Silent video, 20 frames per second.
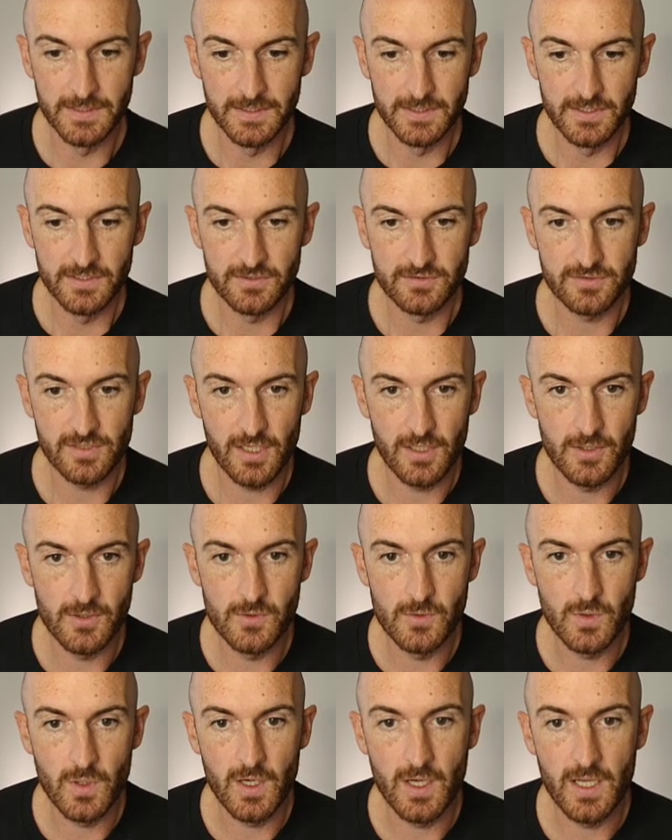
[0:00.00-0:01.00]

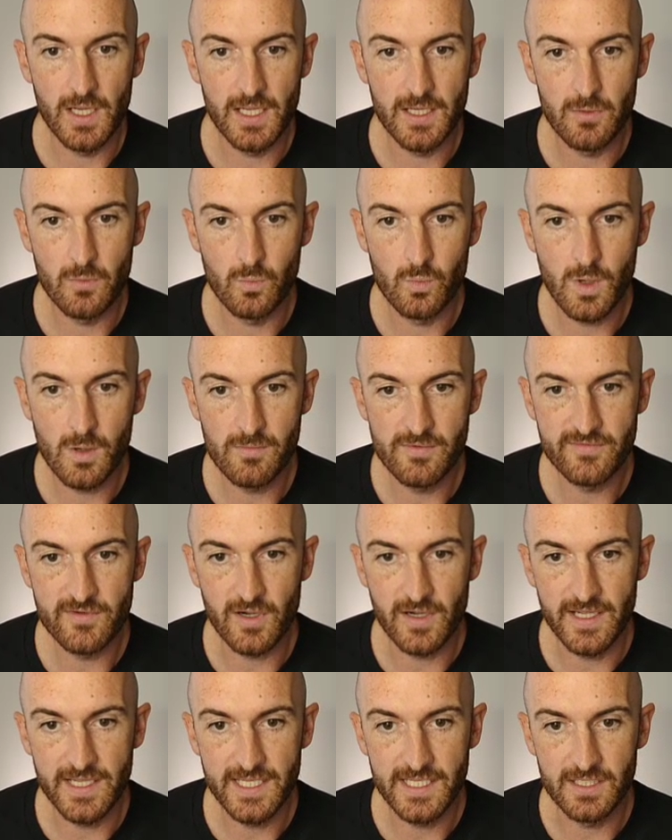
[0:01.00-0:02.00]
So what we've
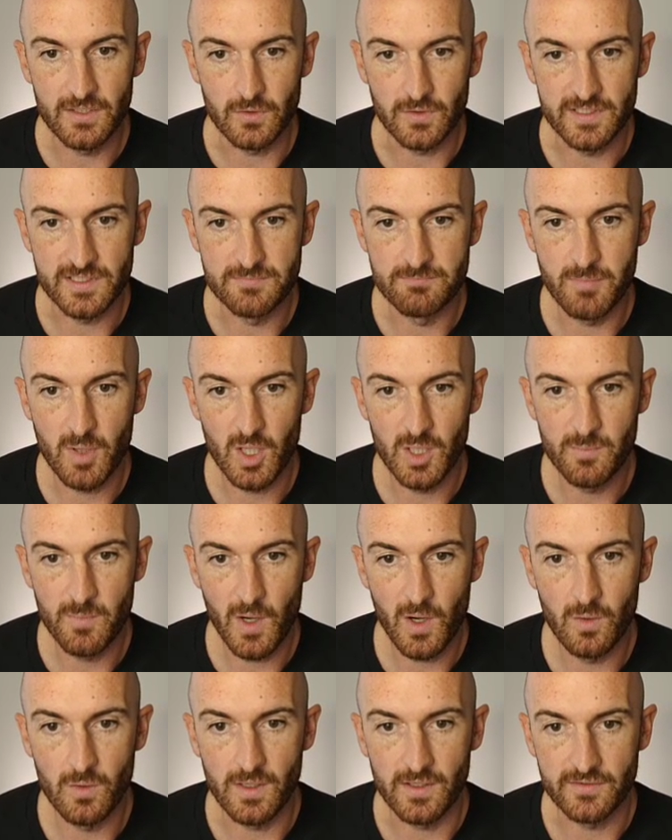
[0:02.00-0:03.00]
got here, look, is
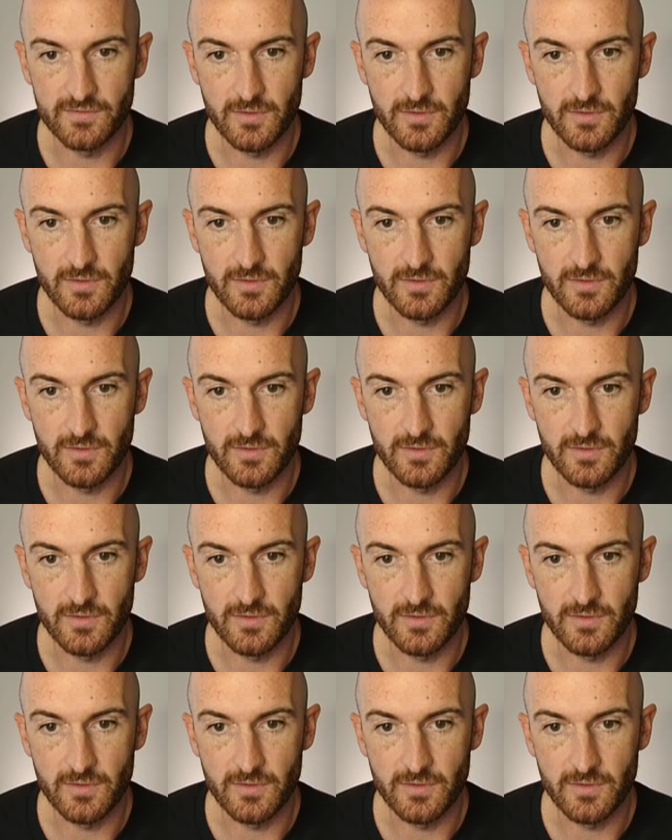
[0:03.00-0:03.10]
bipolar.